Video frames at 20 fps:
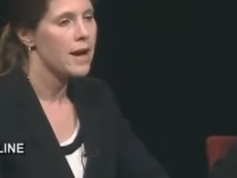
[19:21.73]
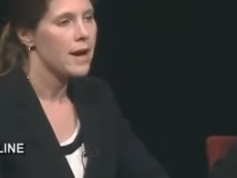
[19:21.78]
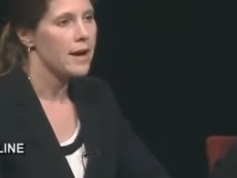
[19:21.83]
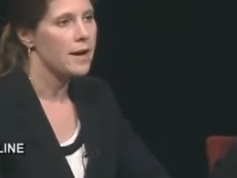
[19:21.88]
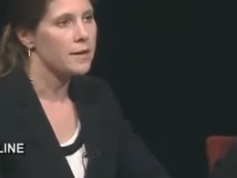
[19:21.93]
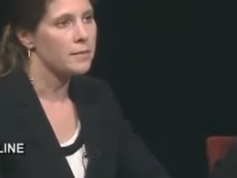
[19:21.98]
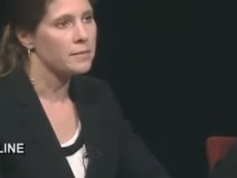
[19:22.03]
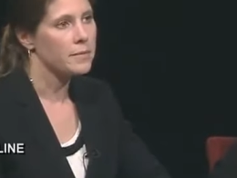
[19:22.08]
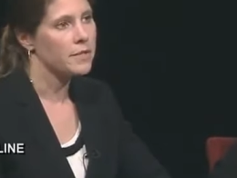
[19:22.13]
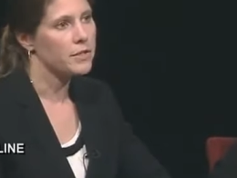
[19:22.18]

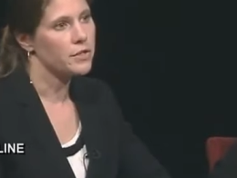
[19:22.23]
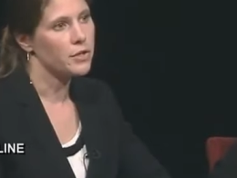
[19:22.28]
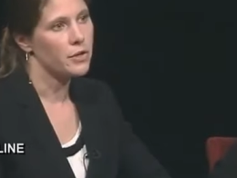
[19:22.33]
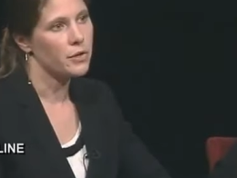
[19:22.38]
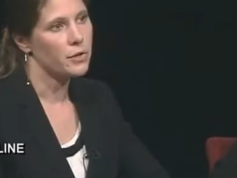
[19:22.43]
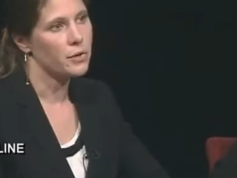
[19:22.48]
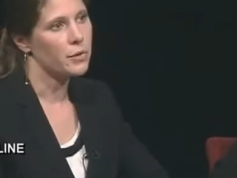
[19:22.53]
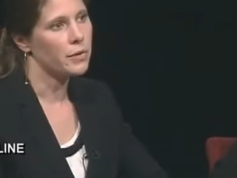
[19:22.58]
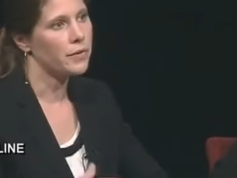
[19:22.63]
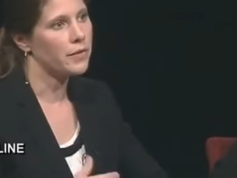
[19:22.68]
Um, and
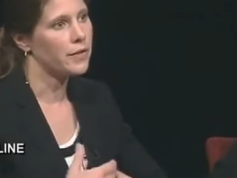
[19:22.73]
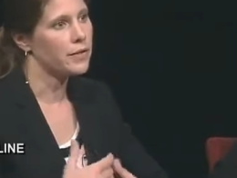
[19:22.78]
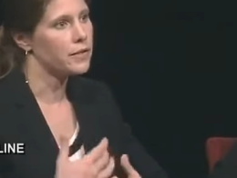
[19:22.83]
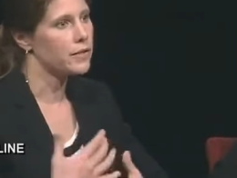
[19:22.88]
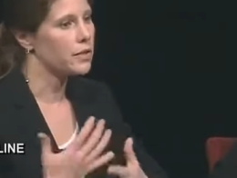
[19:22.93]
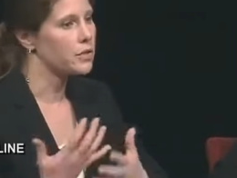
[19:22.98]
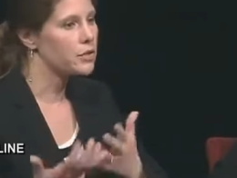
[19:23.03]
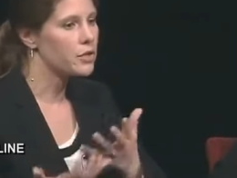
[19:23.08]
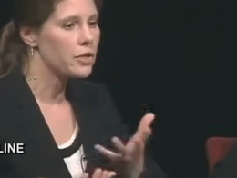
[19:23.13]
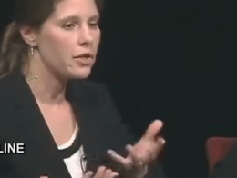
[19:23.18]
so there's
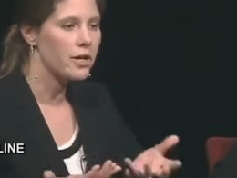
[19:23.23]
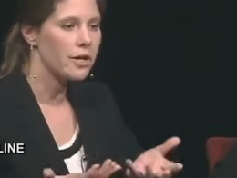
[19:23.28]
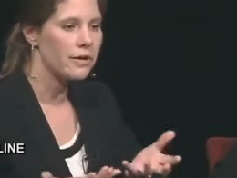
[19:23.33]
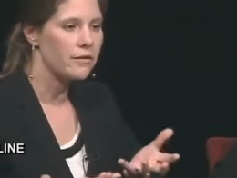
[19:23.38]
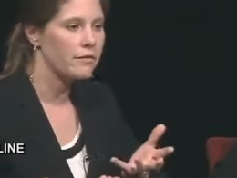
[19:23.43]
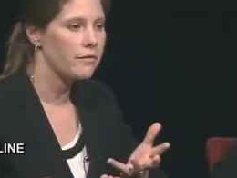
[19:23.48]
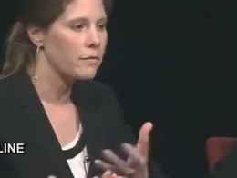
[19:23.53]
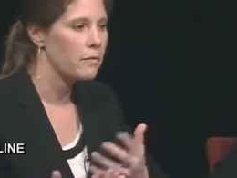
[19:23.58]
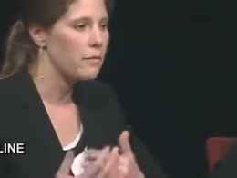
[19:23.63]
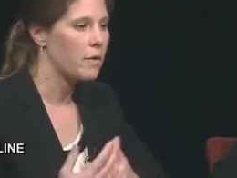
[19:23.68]

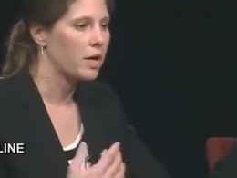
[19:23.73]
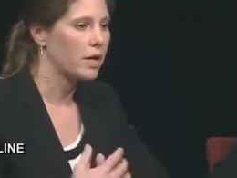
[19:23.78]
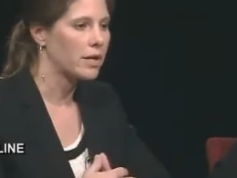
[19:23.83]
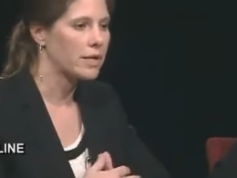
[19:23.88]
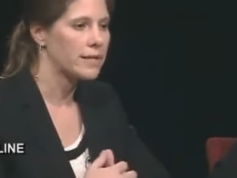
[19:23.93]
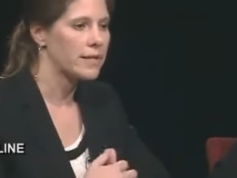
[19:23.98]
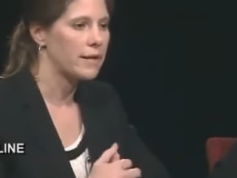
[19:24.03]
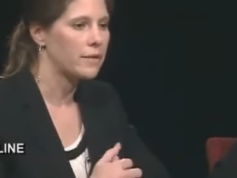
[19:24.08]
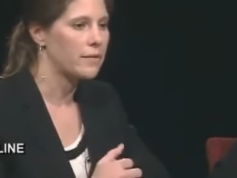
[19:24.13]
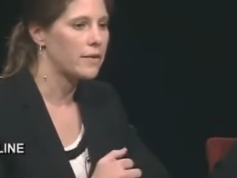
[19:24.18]
alternative
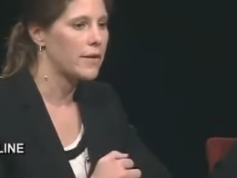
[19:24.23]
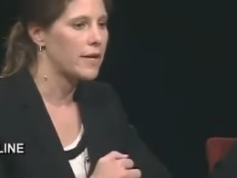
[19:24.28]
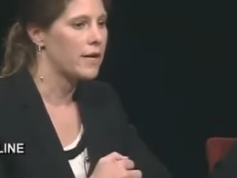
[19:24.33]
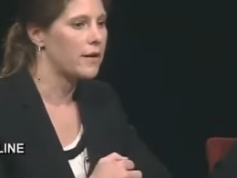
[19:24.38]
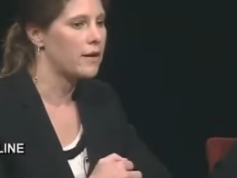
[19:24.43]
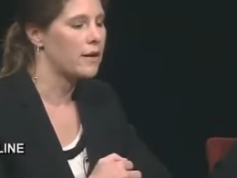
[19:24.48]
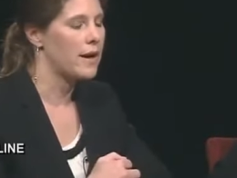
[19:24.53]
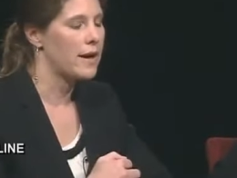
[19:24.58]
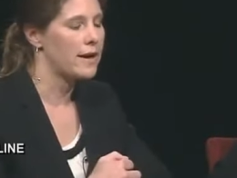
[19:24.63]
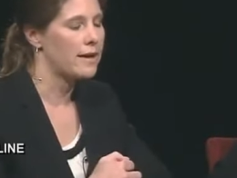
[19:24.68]
markets out
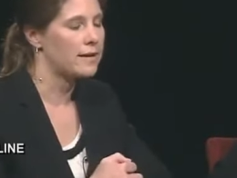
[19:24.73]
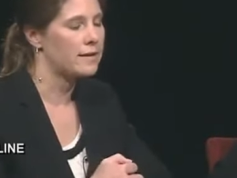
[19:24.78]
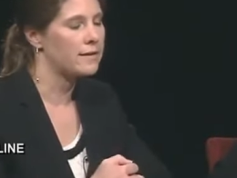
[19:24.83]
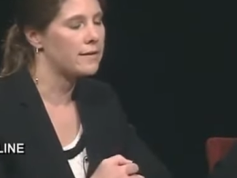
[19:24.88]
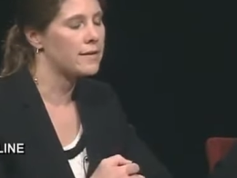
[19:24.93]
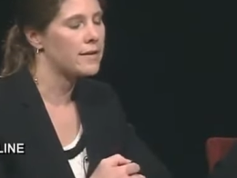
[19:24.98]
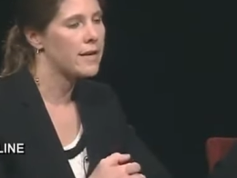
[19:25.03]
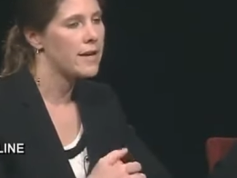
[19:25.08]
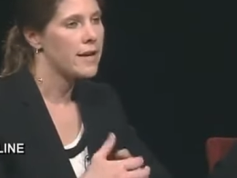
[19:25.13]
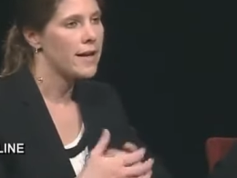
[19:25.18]
there,
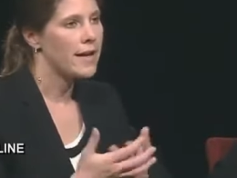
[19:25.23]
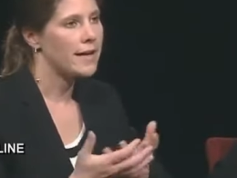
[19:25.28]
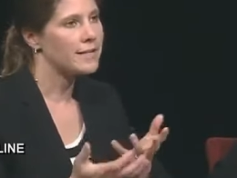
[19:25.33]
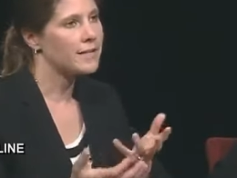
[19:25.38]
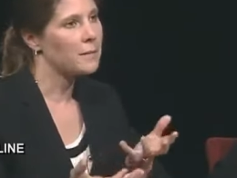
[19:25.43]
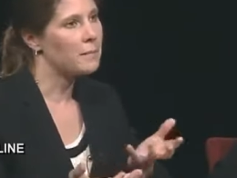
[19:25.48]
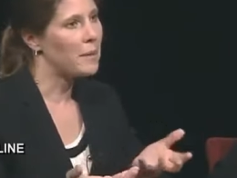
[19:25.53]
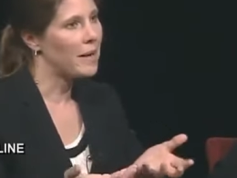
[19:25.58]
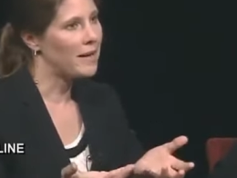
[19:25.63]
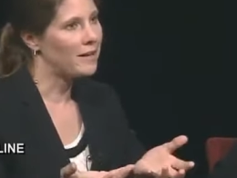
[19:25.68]
and it's
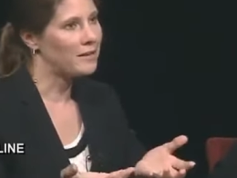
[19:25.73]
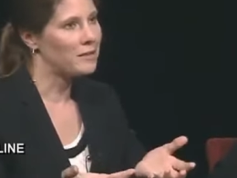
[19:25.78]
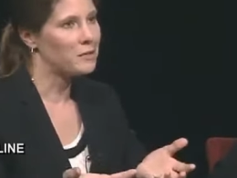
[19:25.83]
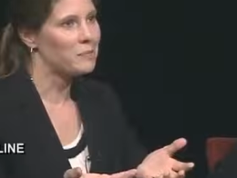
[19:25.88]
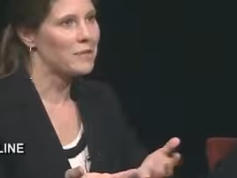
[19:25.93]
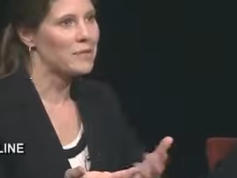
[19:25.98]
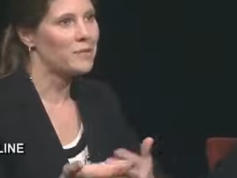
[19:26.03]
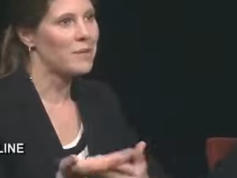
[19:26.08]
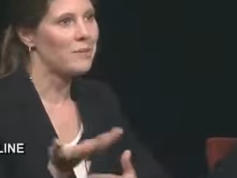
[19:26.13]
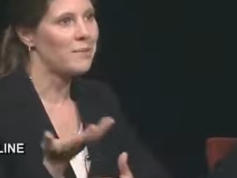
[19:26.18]
a balance
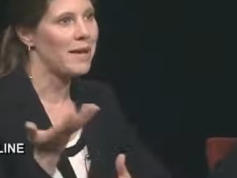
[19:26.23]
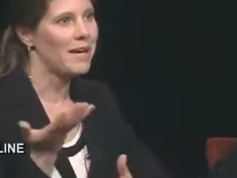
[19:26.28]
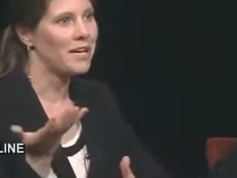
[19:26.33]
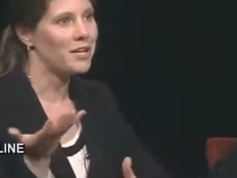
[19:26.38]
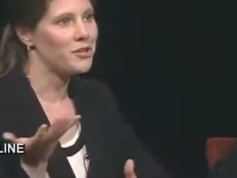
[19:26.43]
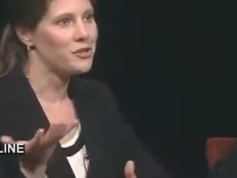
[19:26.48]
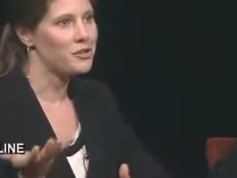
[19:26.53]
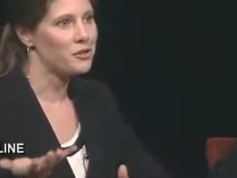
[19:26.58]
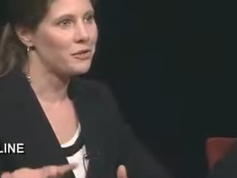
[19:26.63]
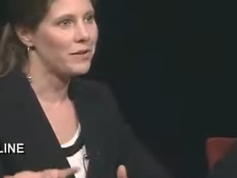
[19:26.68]
between
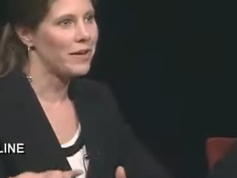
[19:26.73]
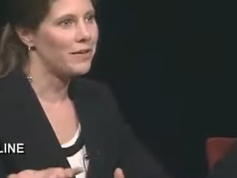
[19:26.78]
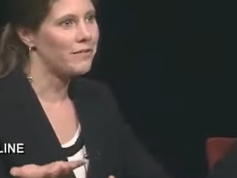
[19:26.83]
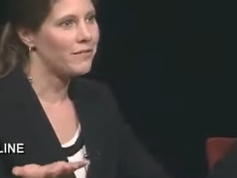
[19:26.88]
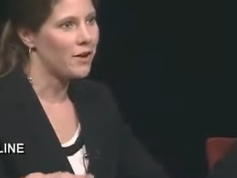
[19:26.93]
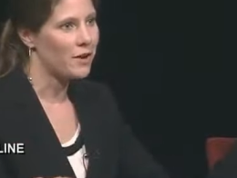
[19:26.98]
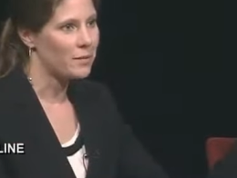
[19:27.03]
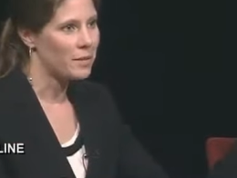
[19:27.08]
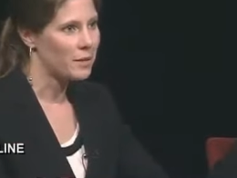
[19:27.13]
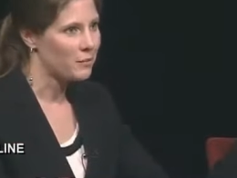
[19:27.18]
making sure that
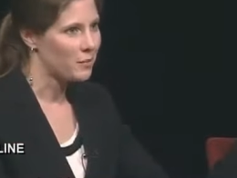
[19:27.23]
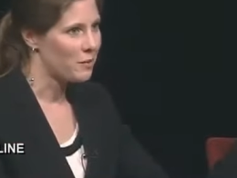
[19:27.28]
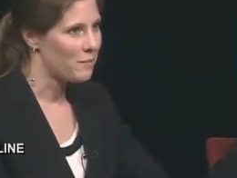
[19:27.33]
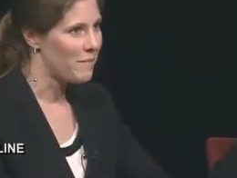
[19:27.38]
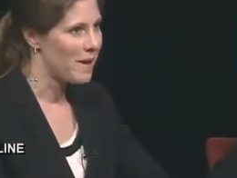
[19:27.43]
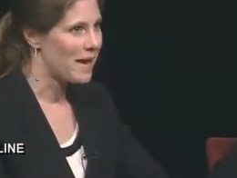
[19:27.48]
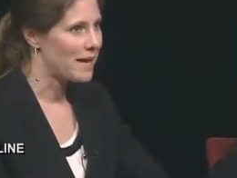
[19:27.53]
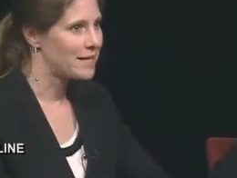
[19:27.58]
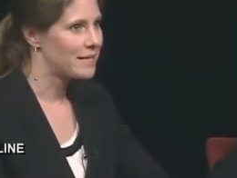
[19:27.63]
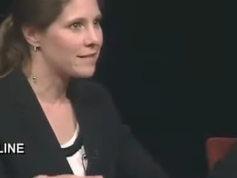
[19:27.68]
farming
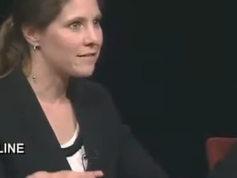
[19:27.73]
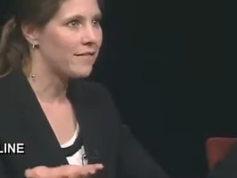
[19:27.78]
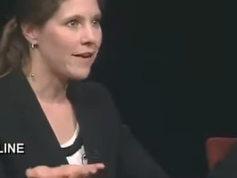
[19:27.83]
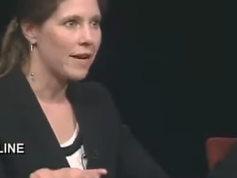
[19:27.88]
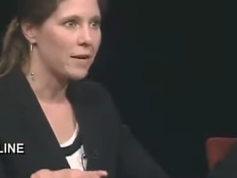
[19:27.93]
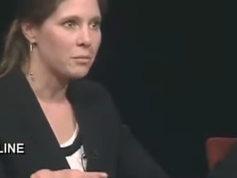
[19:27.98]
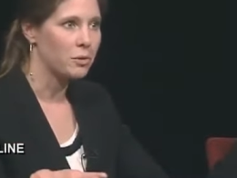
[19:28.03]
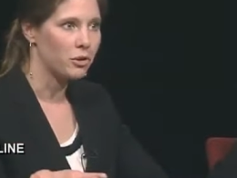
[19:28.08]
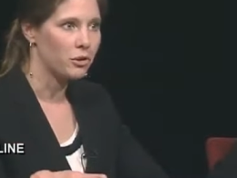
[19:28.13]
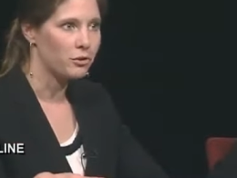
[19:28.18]
remains a
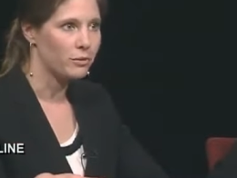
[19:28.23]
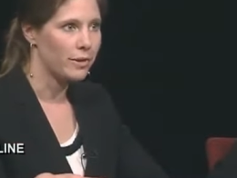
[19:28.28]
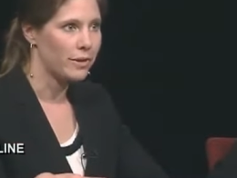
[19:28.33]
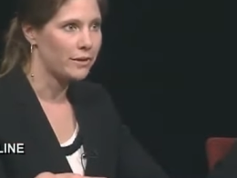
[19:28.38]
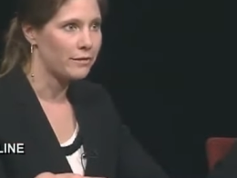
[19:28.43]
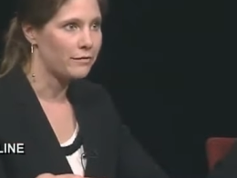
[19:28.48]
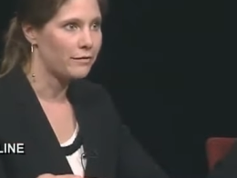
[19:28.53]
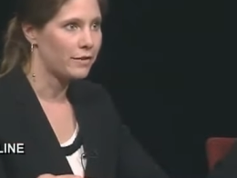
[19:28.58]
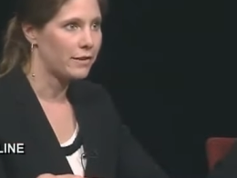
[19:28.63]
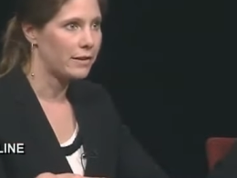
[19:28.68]
viable career
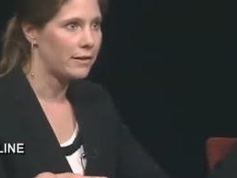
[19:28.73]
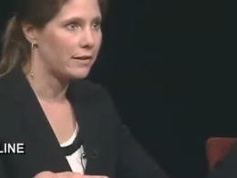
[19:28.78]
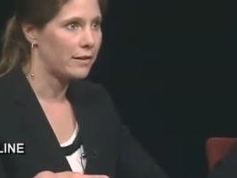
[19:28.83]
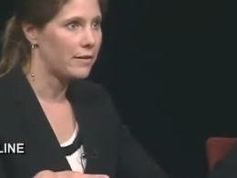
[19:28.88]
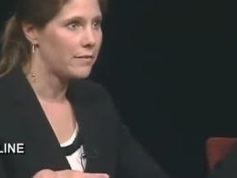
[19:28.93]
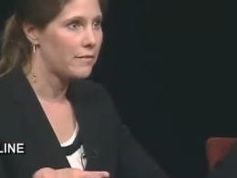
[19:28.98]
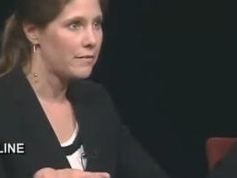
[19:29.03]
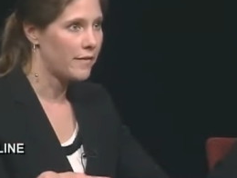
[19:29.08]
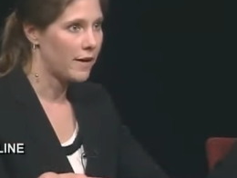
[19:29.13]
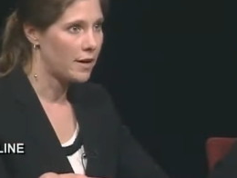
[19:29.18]
for
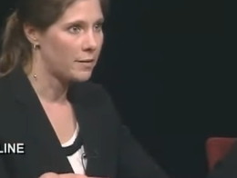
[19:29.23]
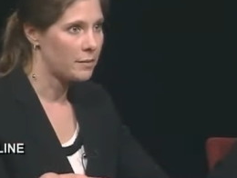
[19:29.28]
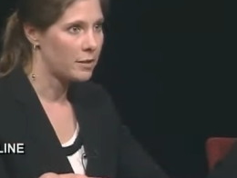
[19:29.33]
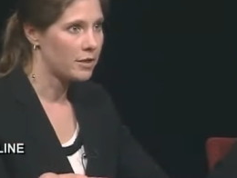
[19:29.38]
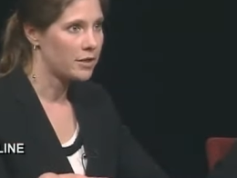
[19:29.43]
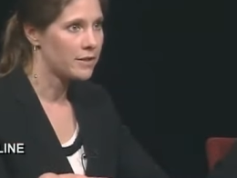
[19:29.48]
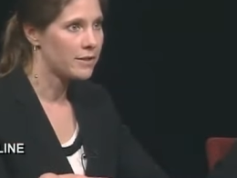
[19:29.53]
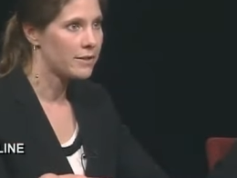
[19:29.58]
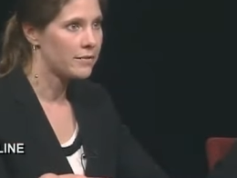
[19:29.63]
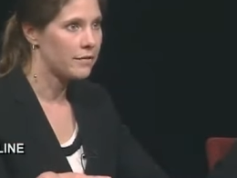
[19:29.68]

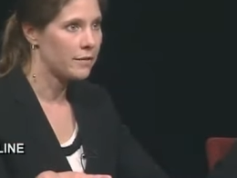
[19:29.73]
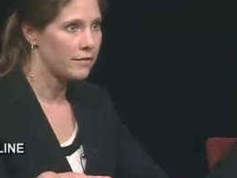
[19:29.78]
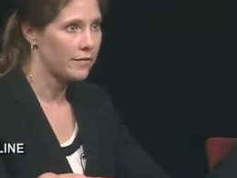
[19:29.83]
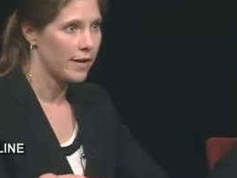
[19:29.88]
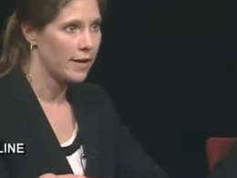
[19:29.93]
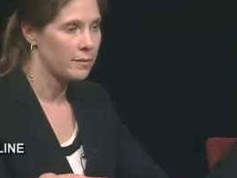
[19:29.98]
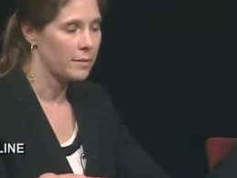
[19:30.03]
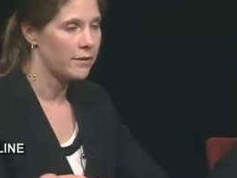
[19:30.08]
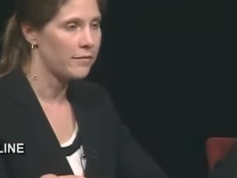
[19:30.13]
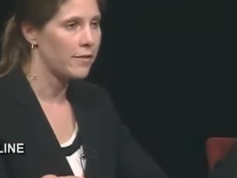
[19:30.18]
farmers, for
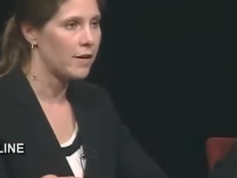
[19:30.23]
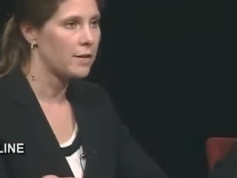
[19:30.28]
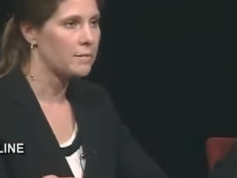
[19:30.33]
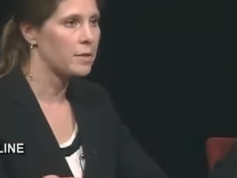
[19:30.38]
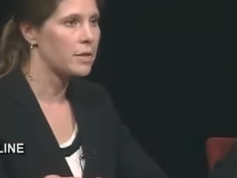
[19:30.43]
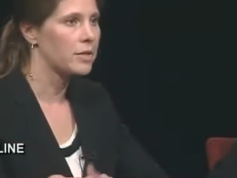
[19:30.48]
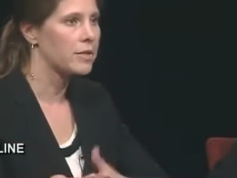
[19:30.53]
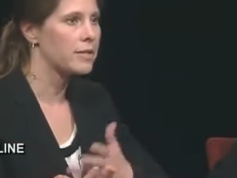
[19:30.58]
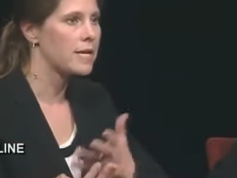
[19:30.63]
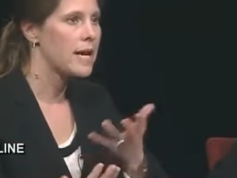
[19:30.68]
family
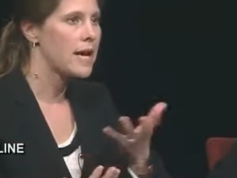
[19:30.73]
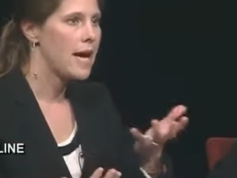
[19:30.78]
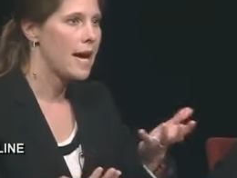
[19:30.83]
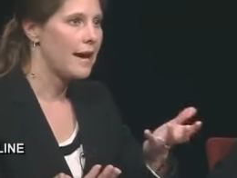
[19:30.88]
farmers,